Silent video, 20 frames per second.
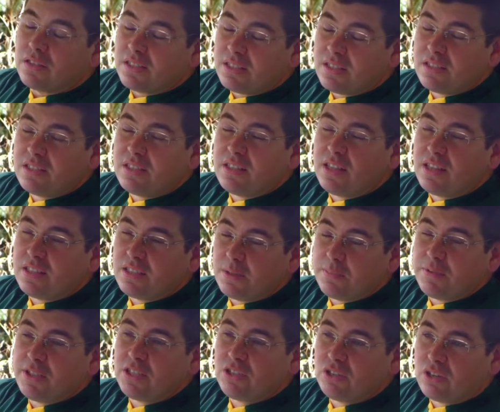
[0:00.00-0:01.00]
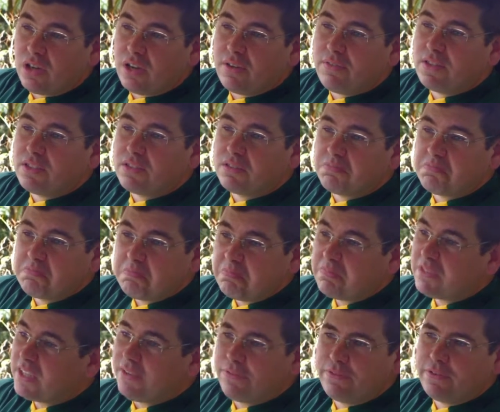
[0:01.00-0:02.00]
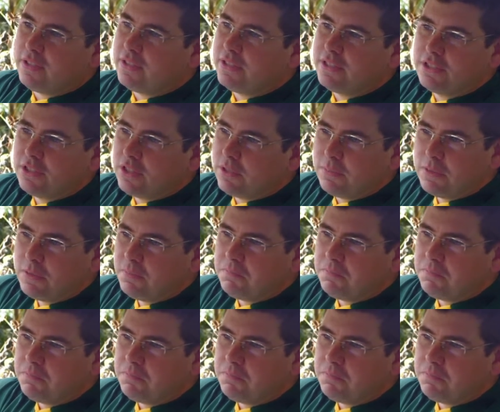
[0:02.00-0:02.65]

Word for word: The city that has the best drivers, definitely Durban.